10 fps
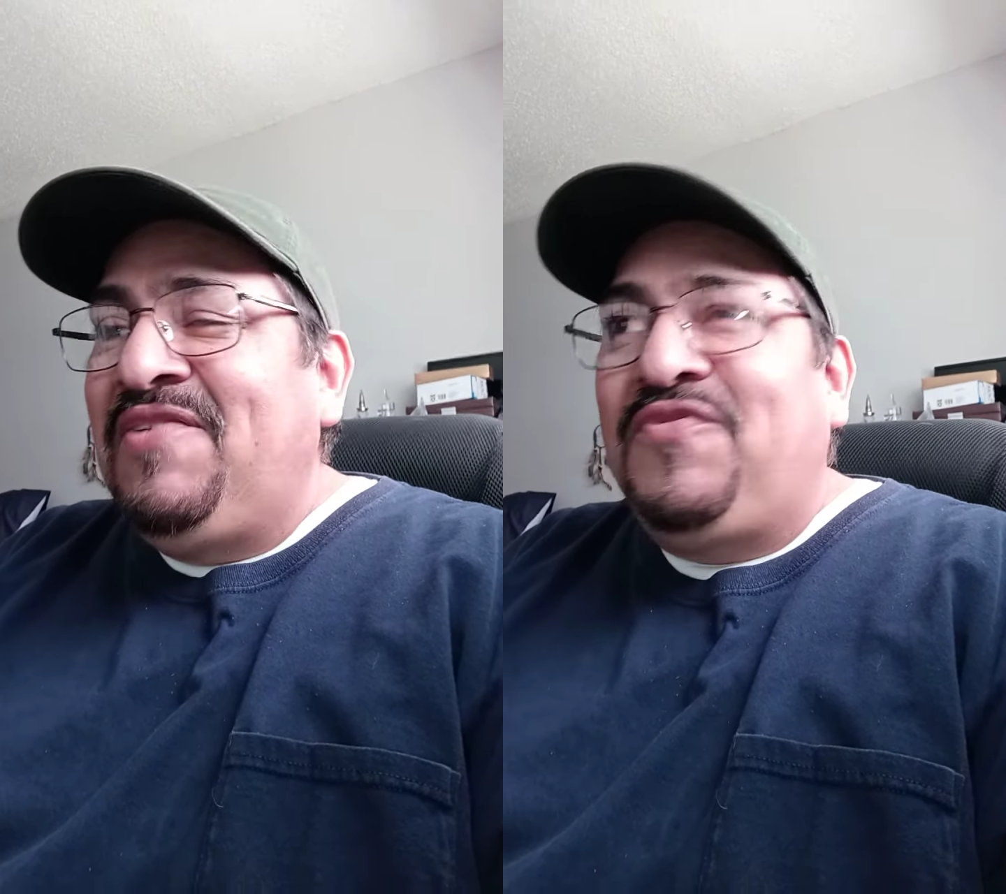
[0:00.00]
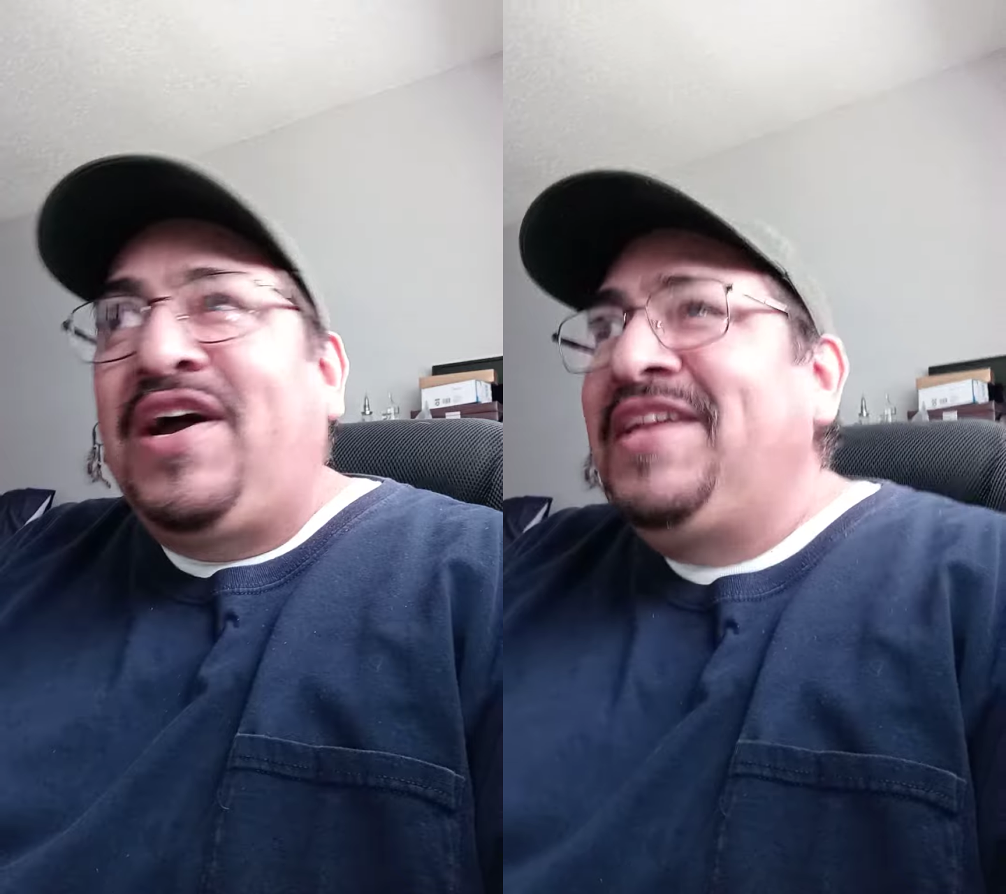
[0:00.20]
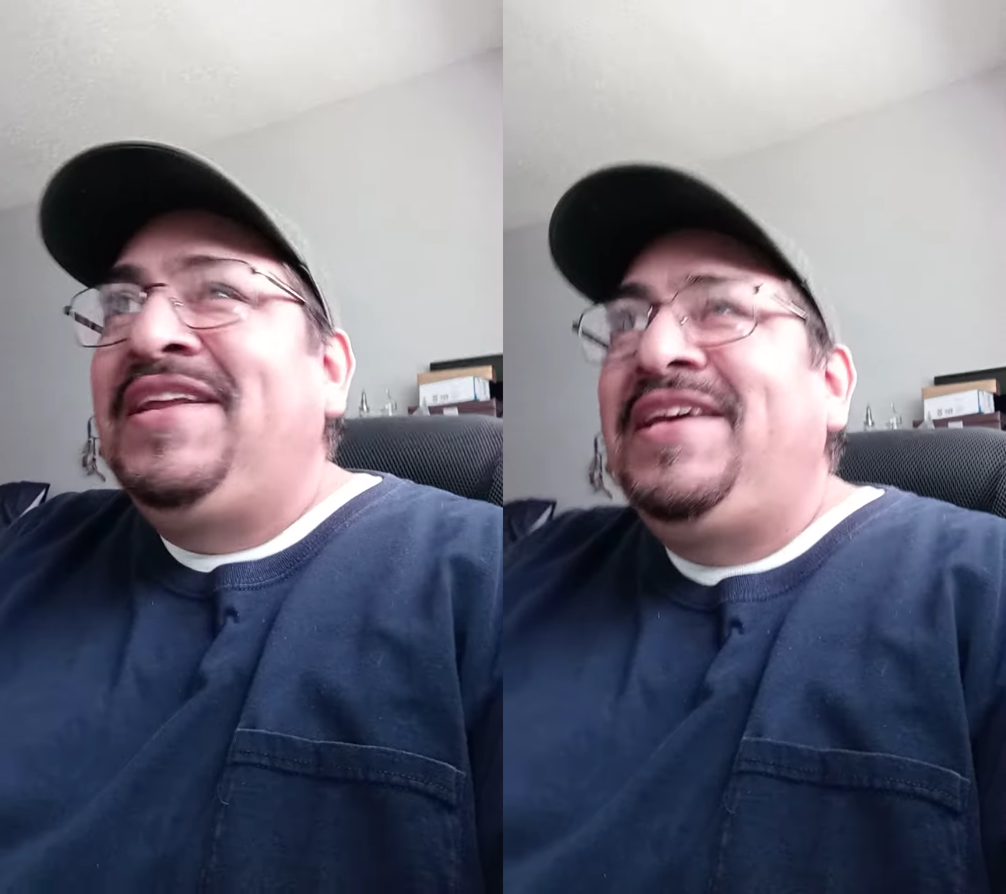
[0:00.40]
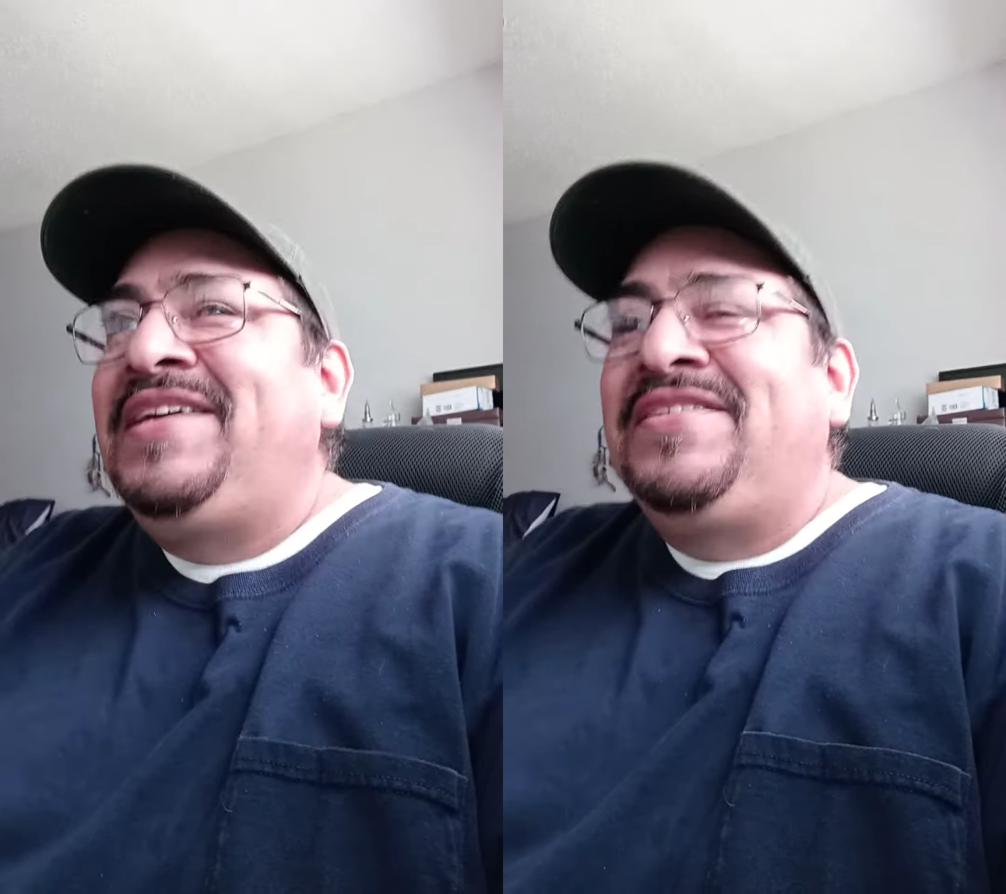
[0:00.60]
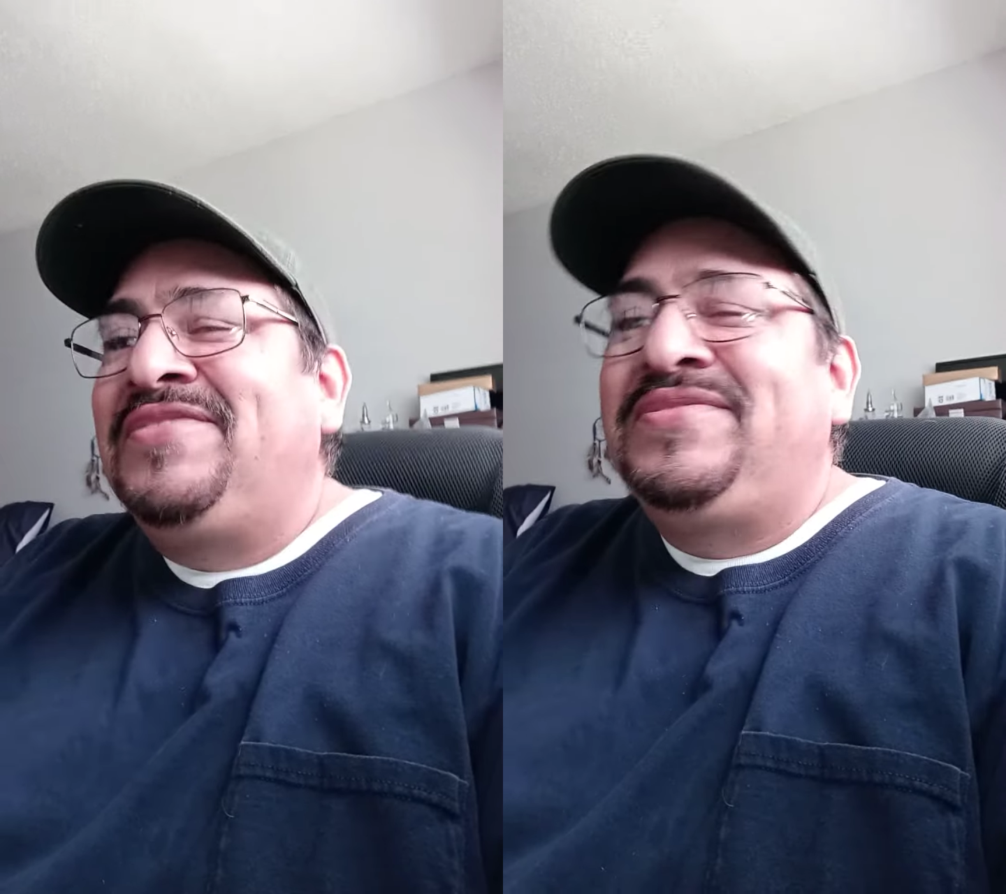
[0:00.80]
Finally,
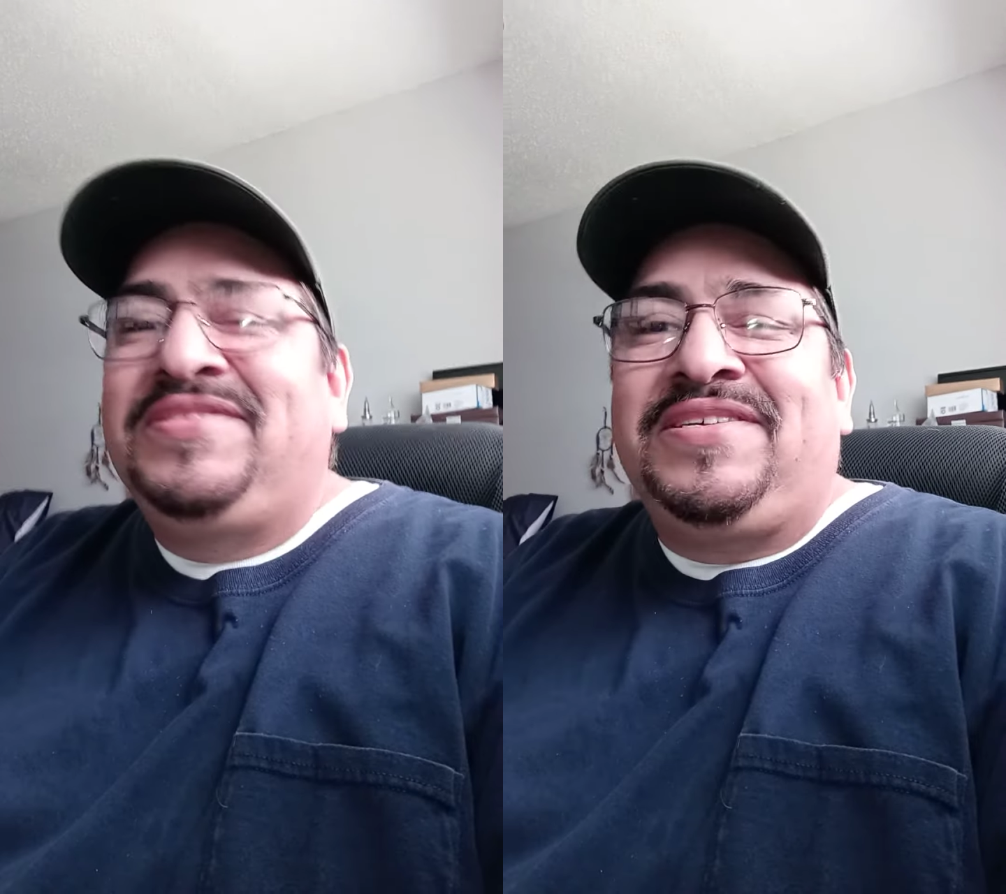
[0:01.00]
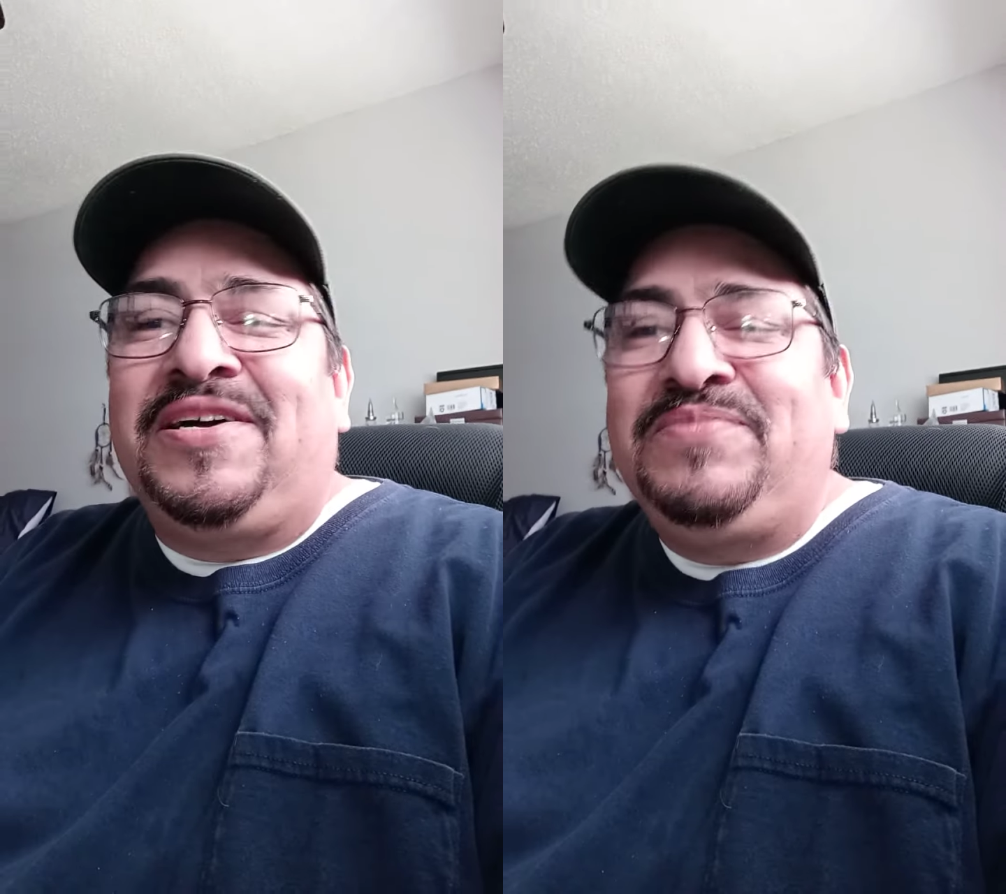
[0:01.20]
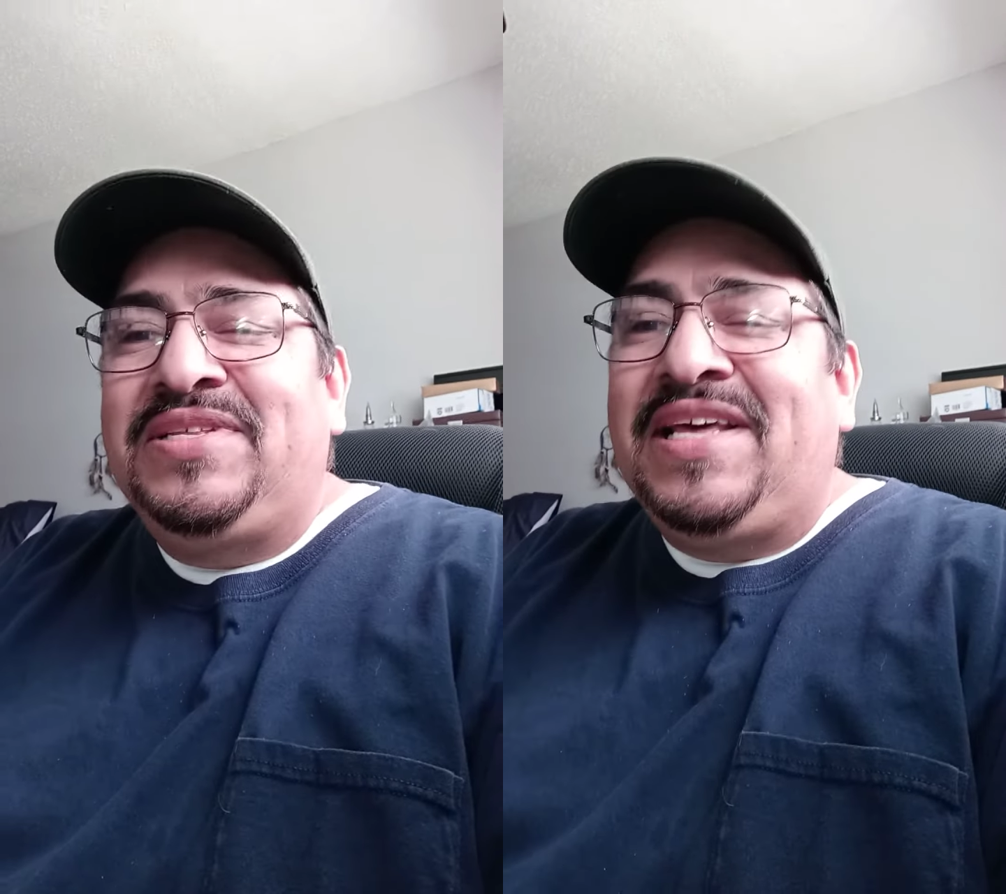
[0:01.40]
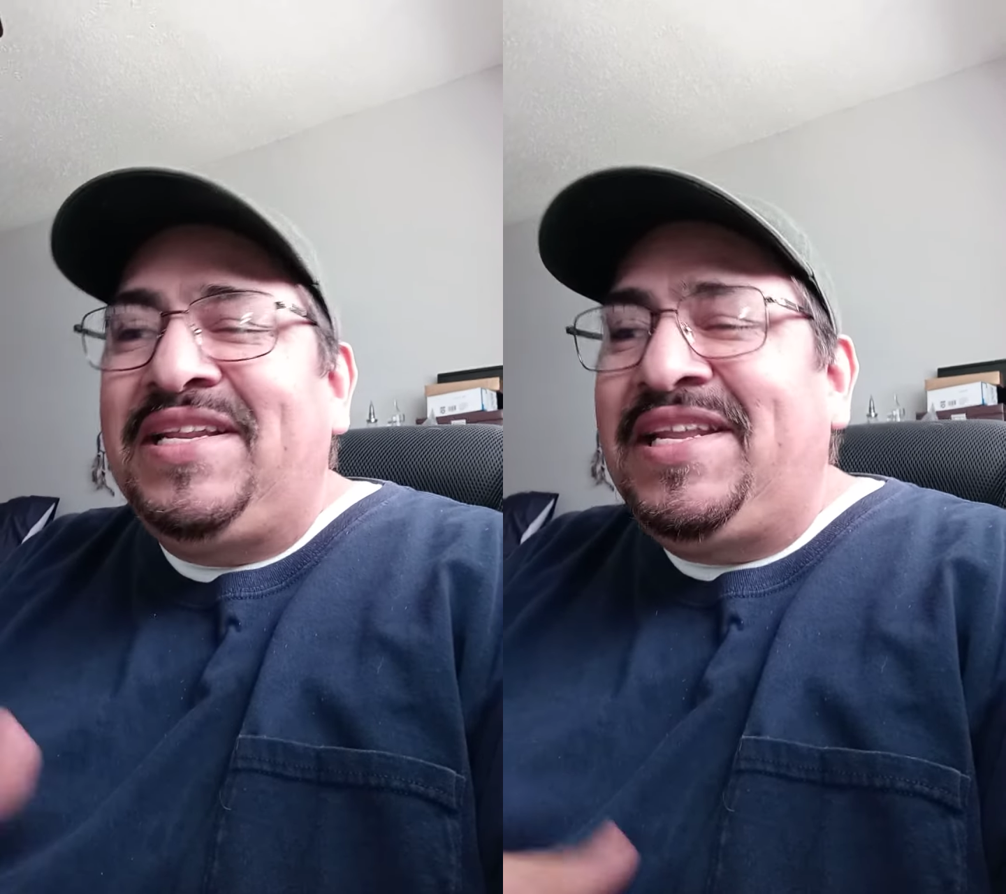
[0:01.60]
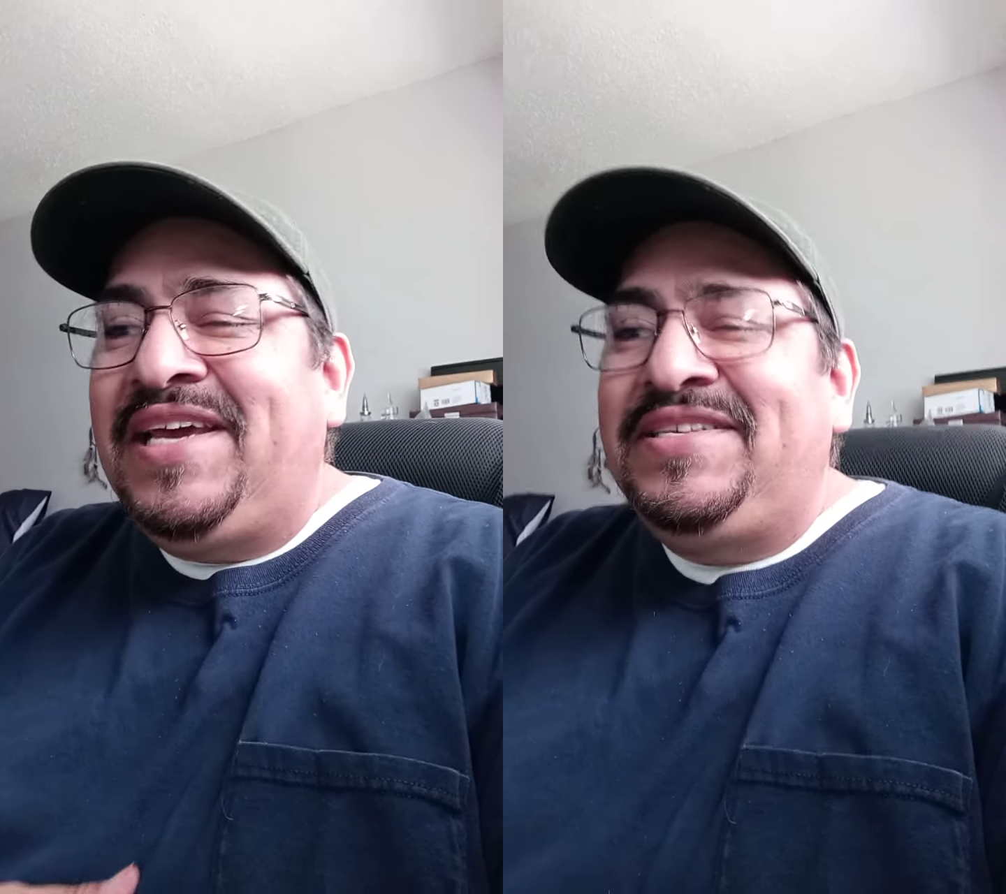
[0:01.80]
you know, it's come to
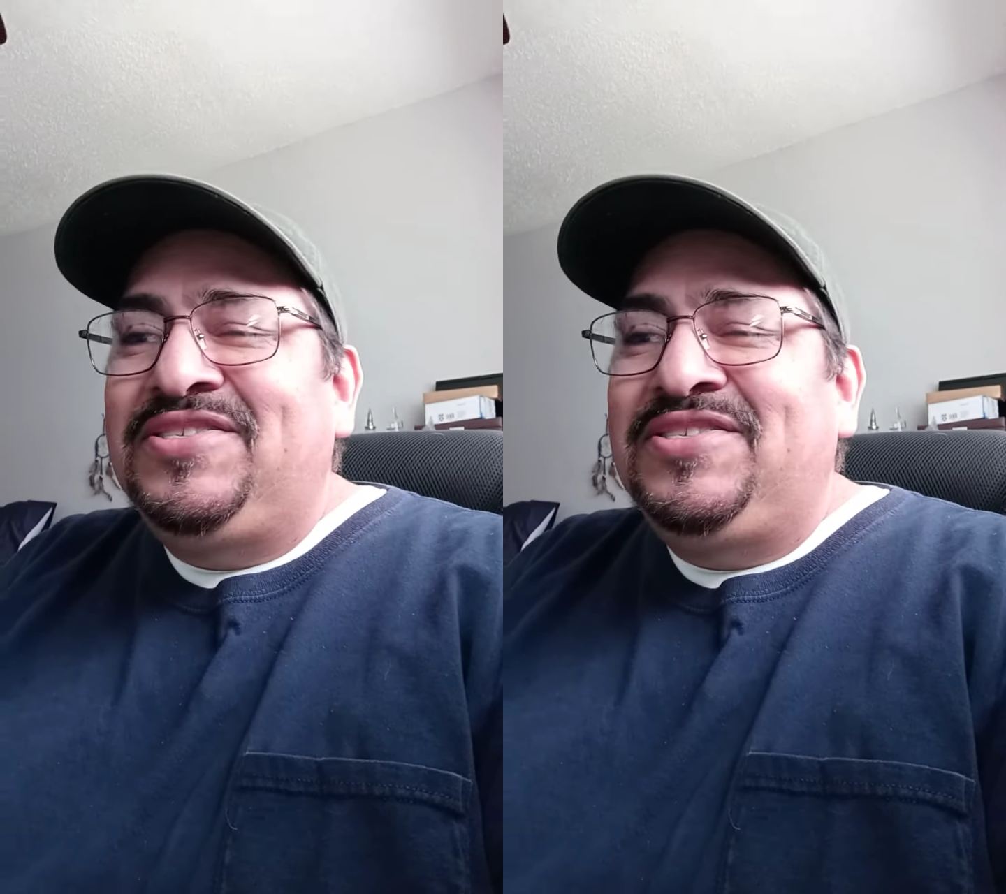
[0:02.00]
that day.